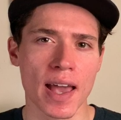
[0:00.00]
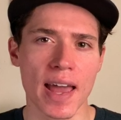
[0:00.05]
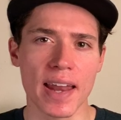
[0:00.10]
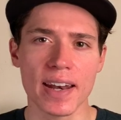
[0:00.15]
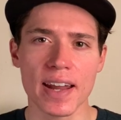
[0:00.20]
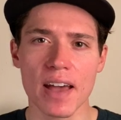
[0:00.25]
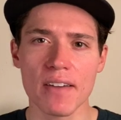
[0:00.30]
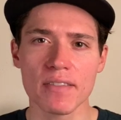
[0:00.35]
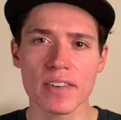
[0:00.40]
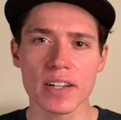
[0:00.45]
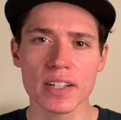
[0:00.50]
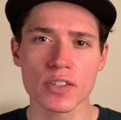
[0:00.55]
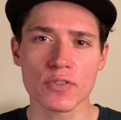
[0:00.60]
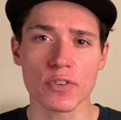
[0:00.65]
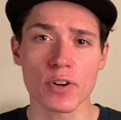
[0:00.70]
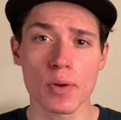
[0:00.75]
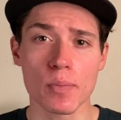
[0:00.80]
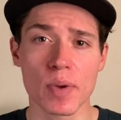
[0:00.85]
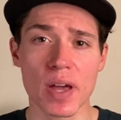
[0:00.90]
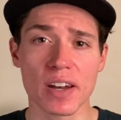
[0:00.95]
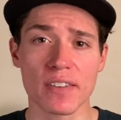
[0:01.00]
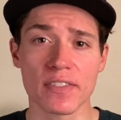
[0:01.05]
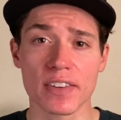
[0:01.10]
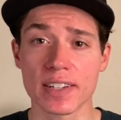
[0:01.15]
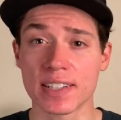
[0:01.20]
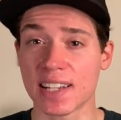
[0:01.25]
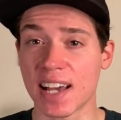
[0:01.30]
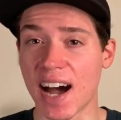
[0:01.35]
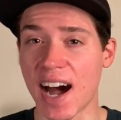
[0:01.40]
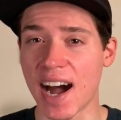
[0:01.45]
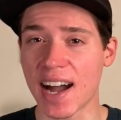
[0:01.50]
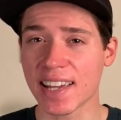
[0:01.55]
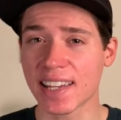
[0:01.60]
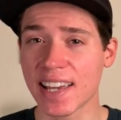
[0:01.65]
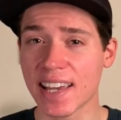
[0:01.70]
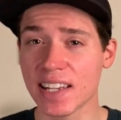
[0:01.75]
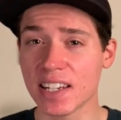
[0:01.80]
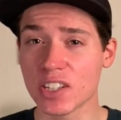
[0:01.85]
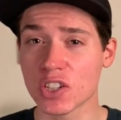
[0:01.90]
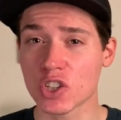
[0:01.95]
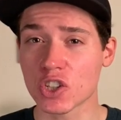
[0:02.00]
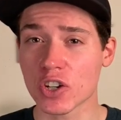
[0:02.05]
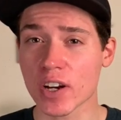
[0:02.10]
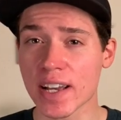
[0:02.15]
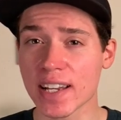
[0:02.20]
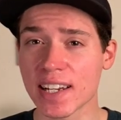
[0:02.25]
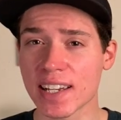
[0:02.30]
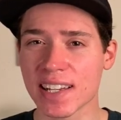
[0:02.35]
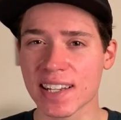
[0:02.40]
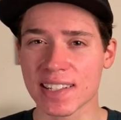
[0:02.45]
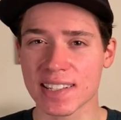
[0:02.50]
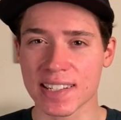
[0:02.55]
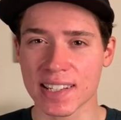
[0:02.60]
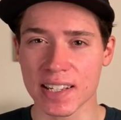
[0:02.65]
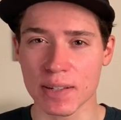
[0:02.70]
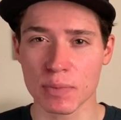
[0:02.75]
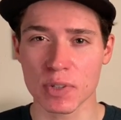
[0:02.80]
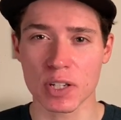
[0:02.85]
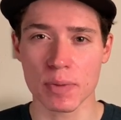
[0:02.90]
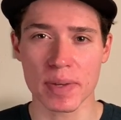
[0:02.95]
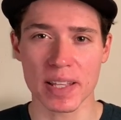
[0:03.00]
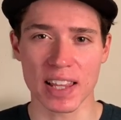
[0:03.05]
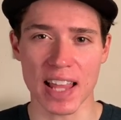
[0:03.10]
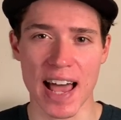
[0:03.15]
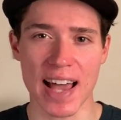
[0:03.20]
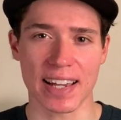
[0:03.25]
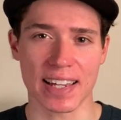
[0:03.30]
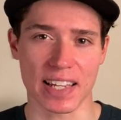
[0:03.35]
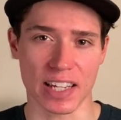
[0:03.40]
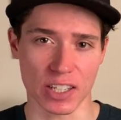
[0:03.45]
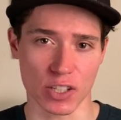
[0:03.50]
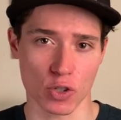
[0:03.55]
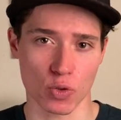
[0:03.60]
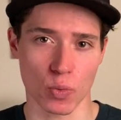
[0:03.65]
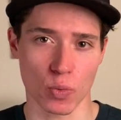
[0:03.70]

And evidence for a benefit to high cadence training seems to be lacking as